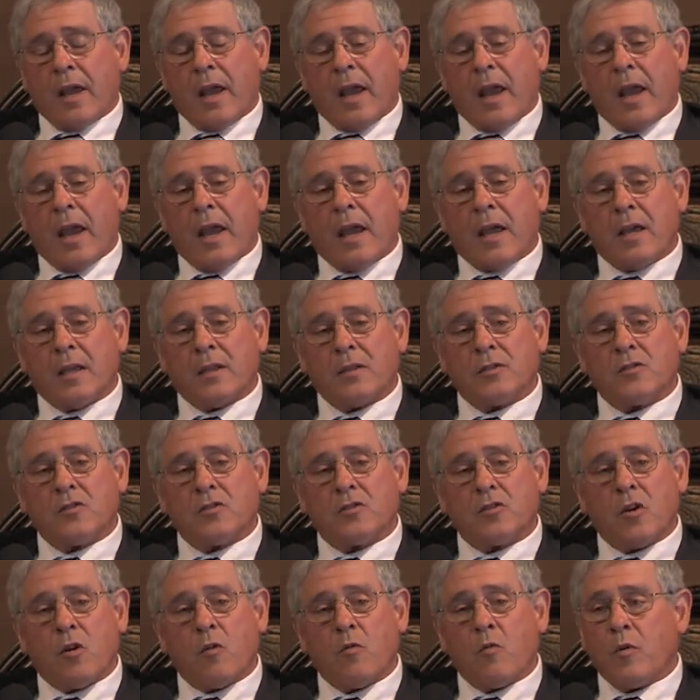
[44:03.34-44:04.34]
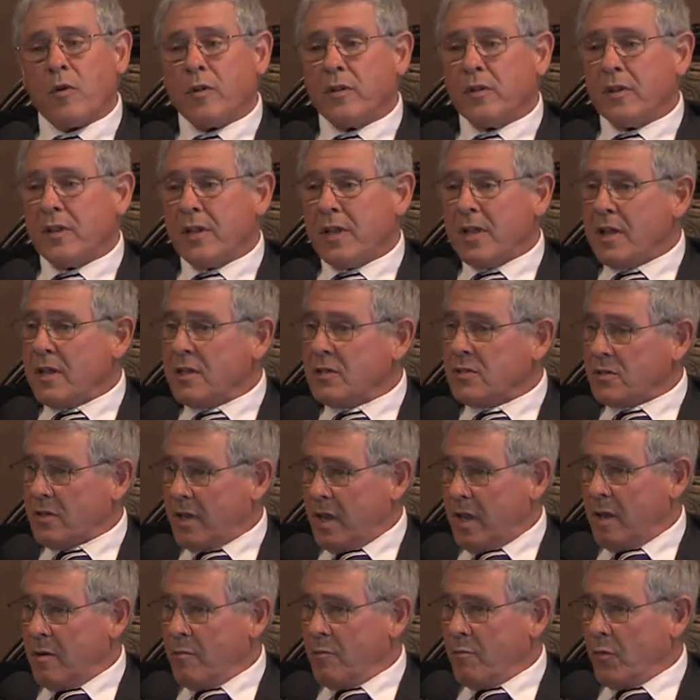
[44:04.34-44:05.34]
And so when these
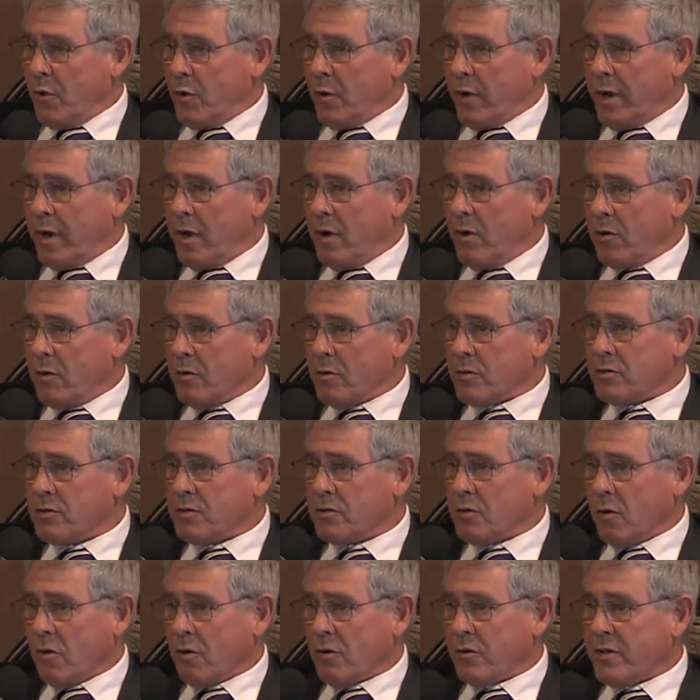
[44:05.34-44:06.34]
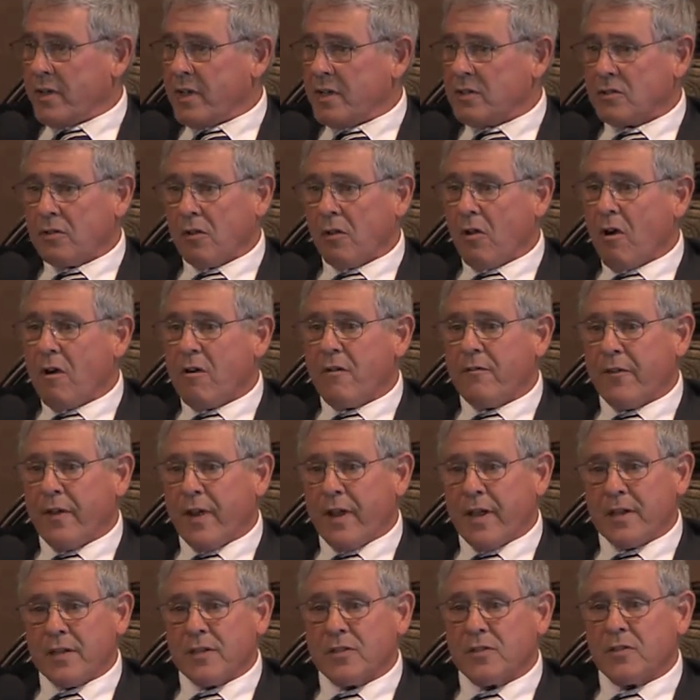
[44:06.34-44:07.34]
embryos or these
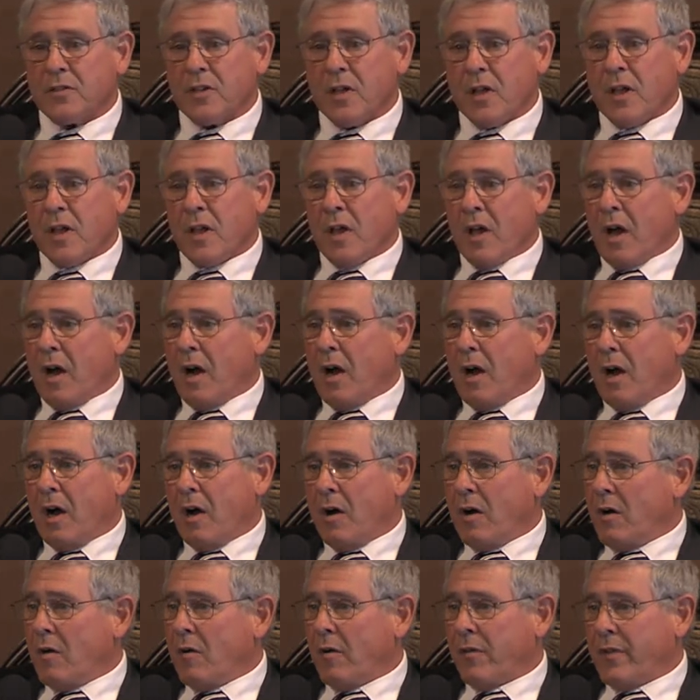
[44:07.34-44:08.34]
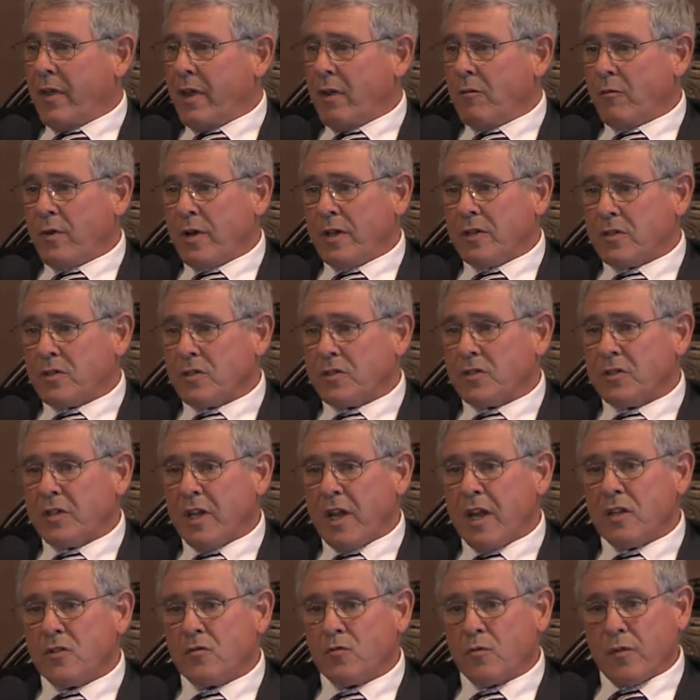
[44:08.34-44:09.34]
larvae, they reach a
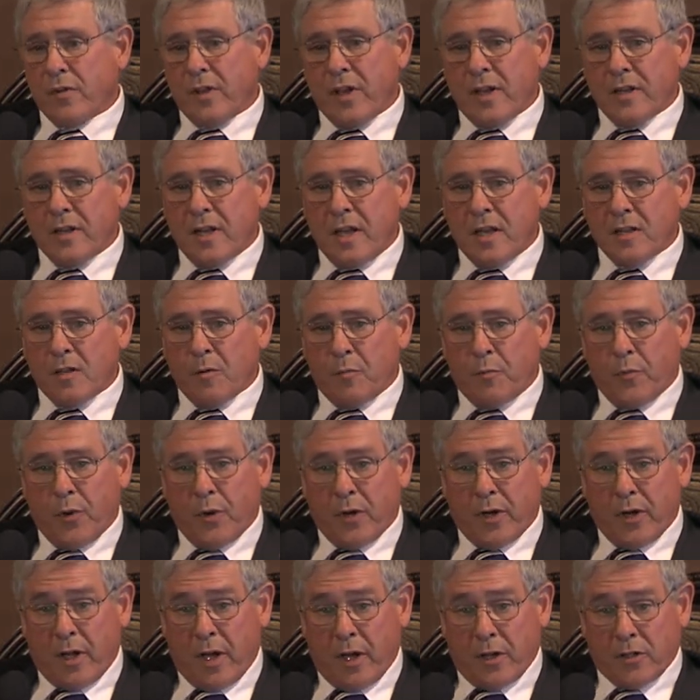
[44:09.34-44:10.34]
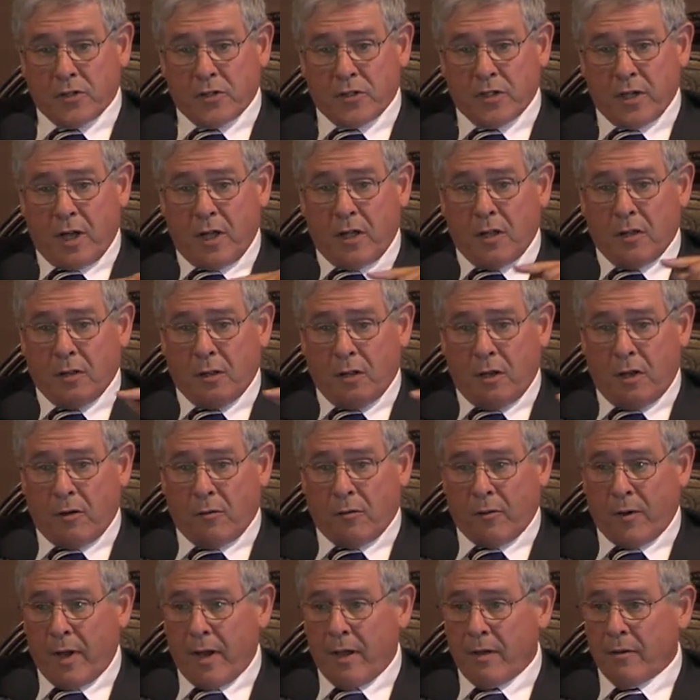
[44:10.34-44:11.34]
stage where they need to put a shell
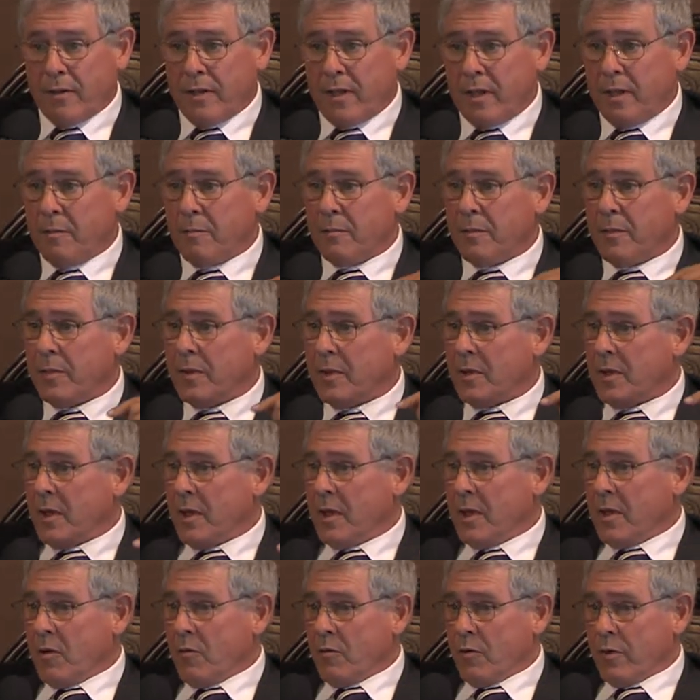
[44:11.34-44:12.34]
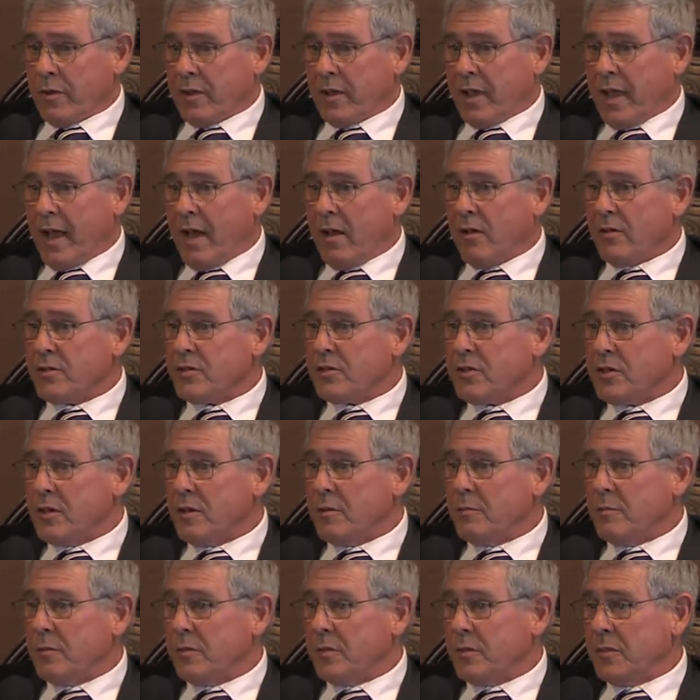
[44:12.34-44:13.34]
around them with
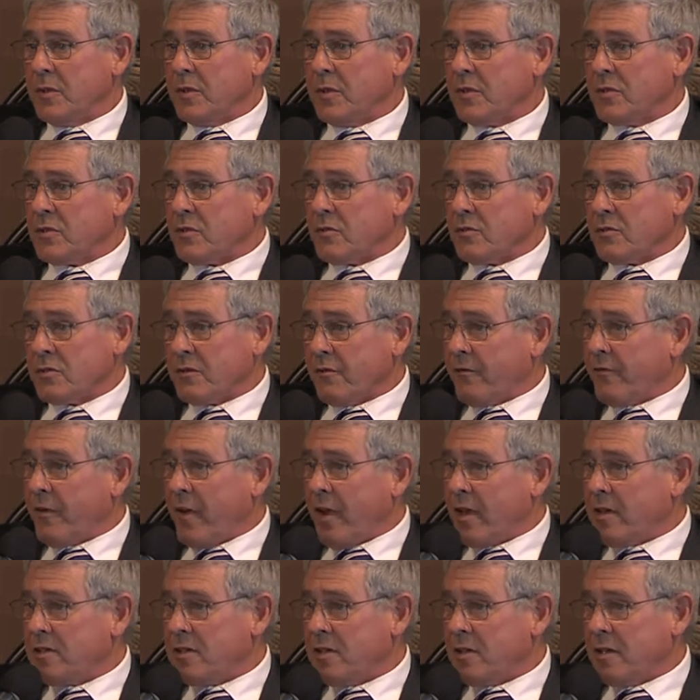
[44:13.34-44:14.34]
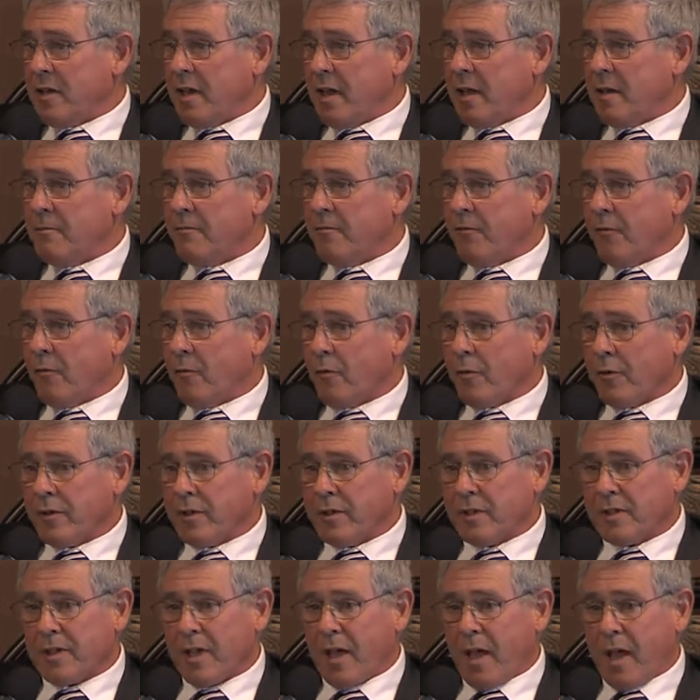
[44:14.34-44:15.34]
calcium. There's a fancy name for
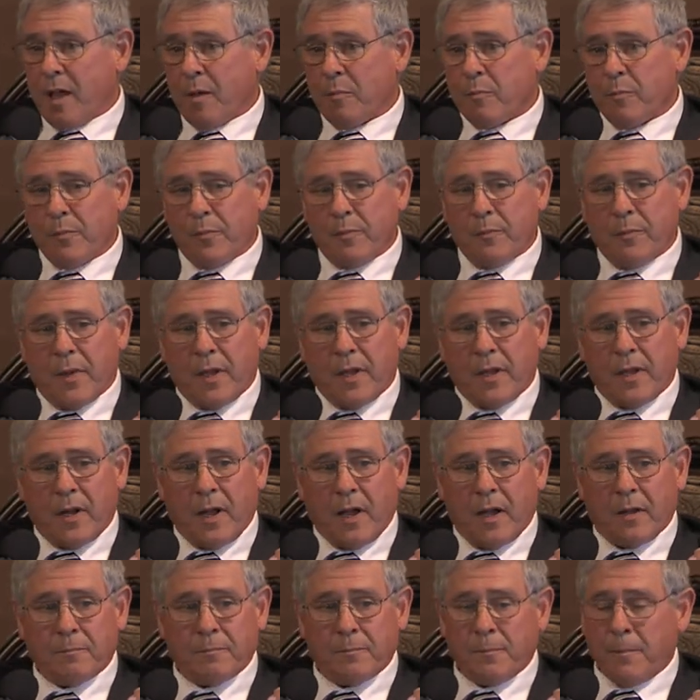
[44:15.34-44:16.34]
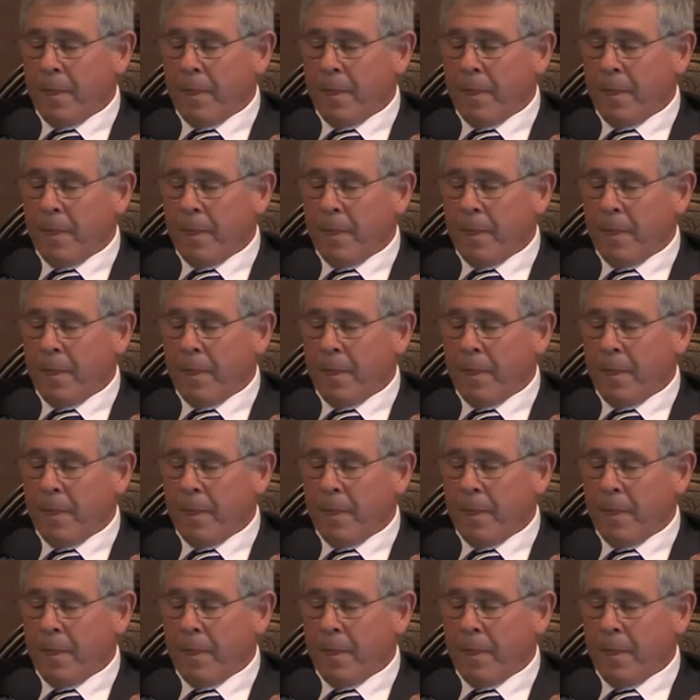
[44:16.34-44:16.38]
the type, and I